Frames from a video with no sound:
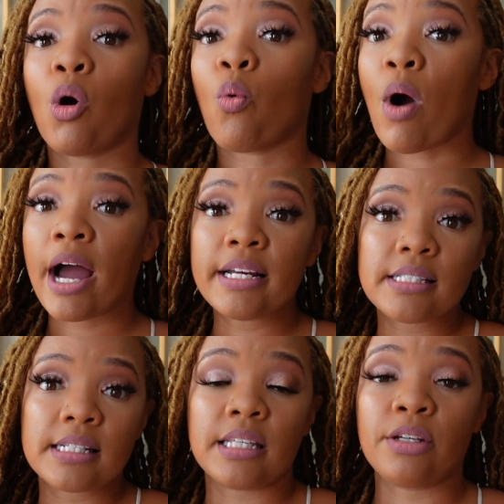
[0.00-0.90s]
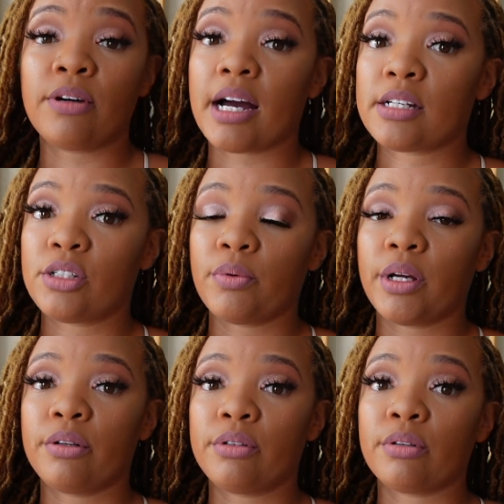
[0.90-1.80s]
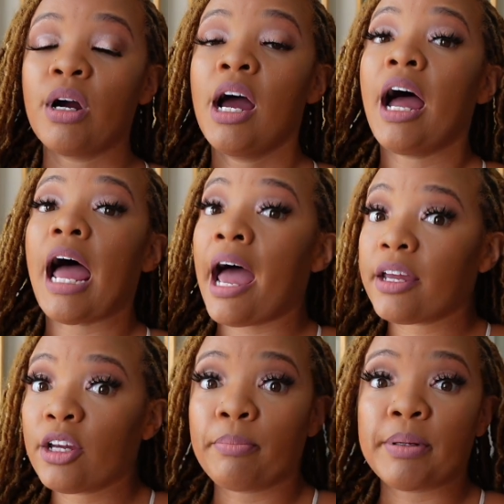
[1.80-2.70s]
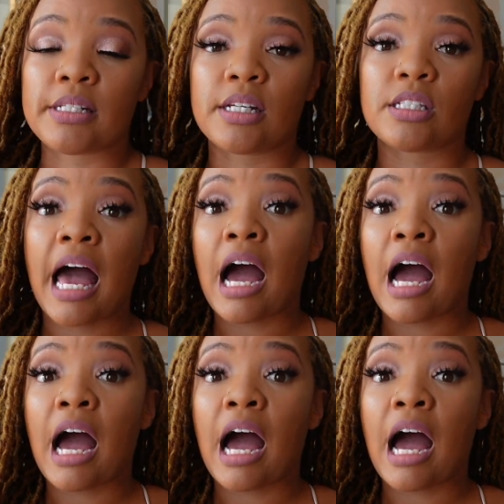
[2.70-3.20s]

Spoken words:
Why is it that you guys do what you do at your business?